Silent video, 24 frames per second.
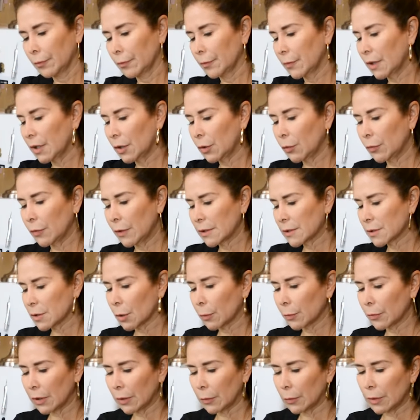Do you feel
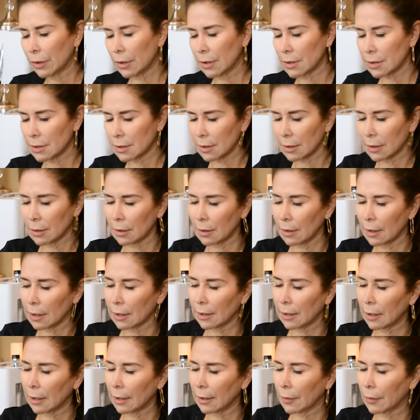something with this,
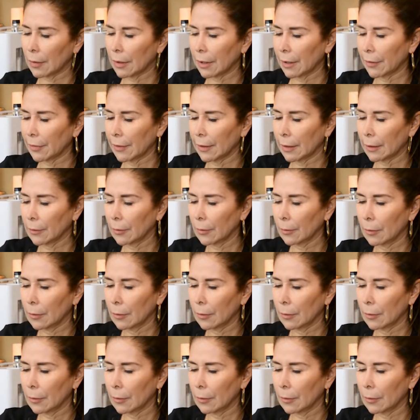Daniela, or nothing?